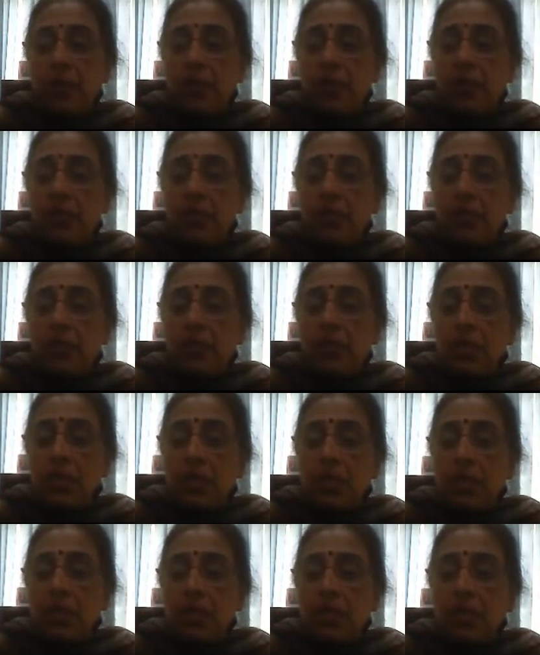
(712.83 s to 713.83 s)
is
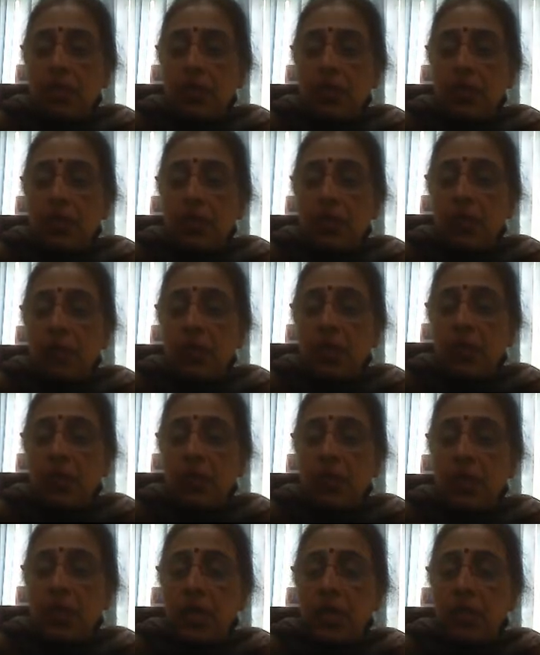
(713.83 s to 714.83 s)
a very
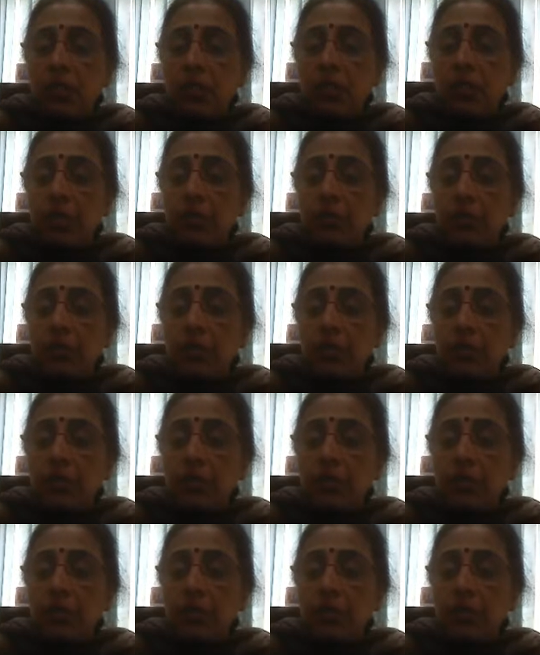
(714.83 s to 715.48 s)
large number